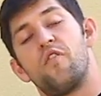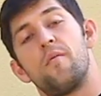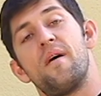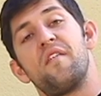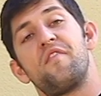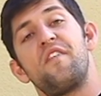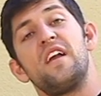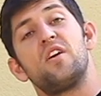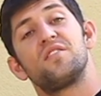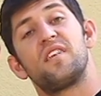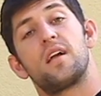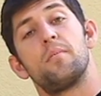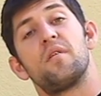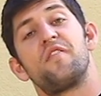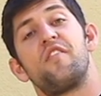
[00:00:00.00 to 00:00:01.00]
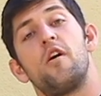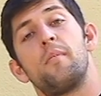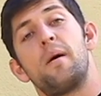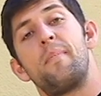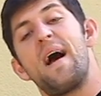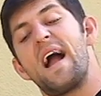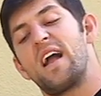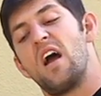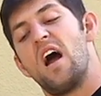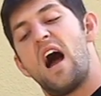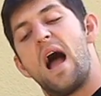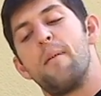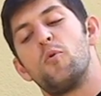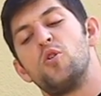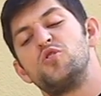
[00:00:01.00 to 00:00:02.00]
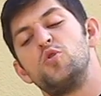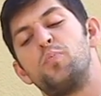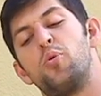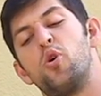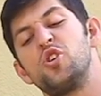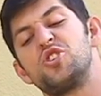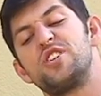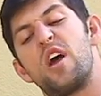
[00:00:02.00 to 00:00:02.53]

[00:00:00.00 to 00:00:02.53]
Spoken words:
my fingers like I'm going to fall on my back, I'm going to push